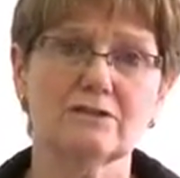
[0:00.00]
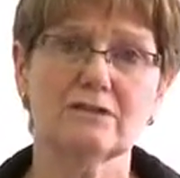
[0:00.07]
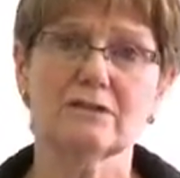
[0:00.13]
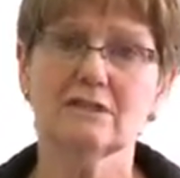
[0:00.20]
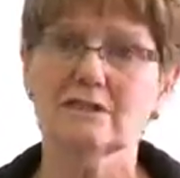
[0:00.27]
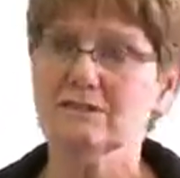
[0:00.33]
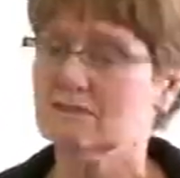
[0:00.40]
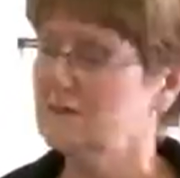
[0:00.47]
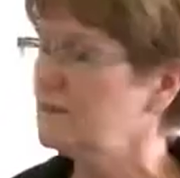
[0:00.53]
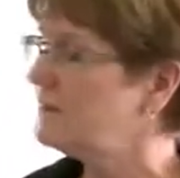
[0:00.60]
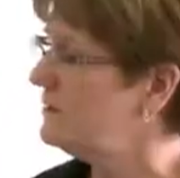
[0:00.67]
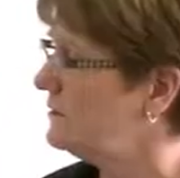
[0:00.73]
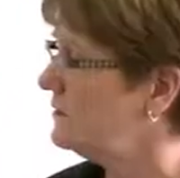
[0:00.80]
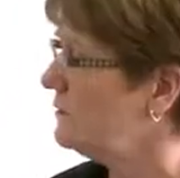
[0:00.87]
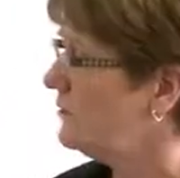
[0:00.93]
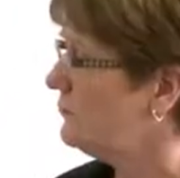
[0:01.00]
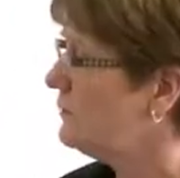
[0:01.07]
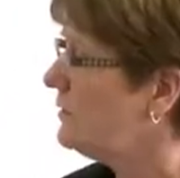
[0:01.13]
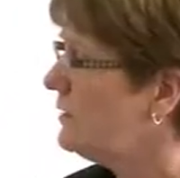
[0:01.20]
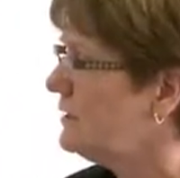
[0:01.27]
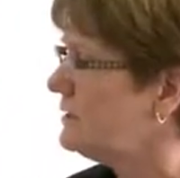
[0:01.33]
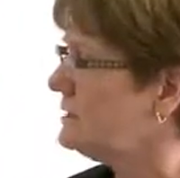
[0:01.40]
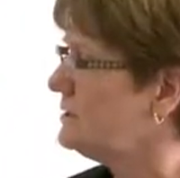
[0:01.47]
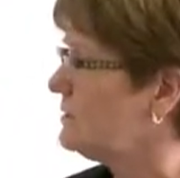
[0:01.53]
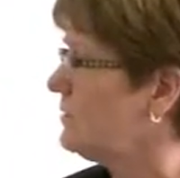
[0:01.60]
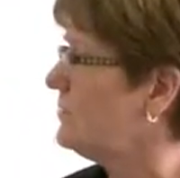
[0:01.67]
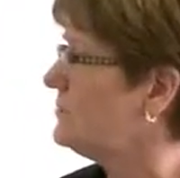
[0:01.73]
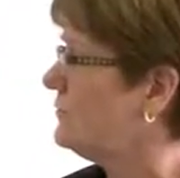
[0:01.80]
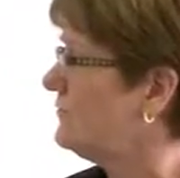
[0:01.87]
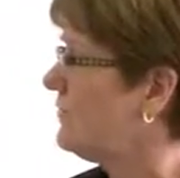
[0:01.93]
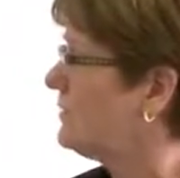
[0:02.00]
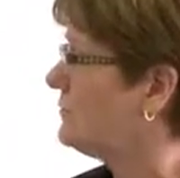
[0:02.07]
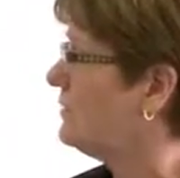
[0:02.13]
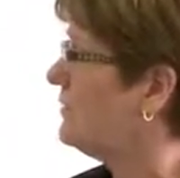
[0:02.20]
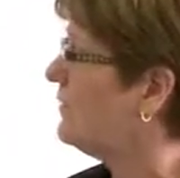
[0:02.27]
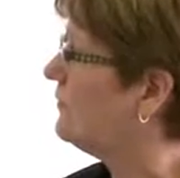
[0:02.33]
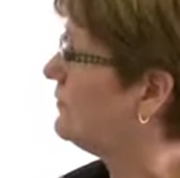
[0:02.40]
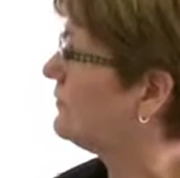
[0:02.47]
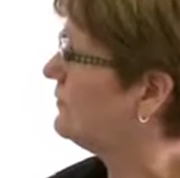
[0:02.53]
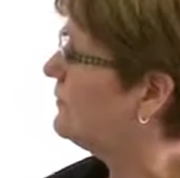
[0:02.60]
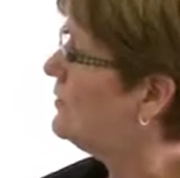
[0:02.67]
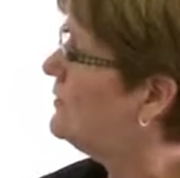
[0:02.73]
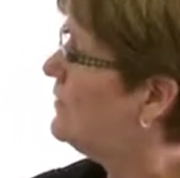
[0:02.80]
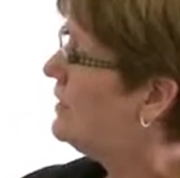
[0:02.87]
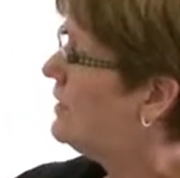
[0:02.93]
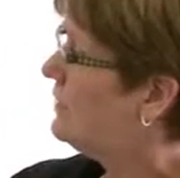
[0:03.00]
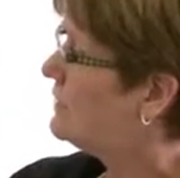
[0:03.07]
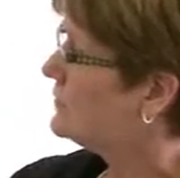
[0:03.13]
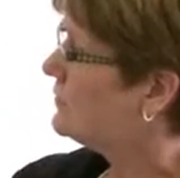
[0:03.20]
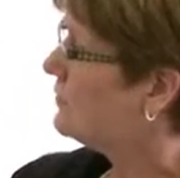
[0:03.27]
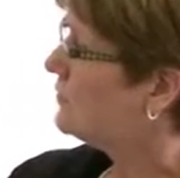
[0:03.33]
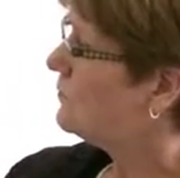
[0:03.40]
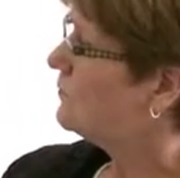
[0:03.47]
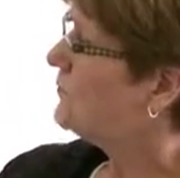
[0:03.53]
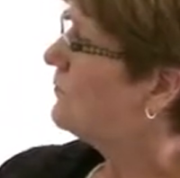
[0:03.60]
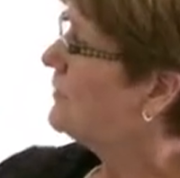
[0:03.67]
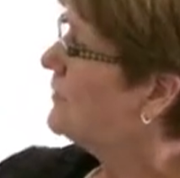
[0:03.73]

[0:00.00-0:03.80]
It can really start to affect our health. So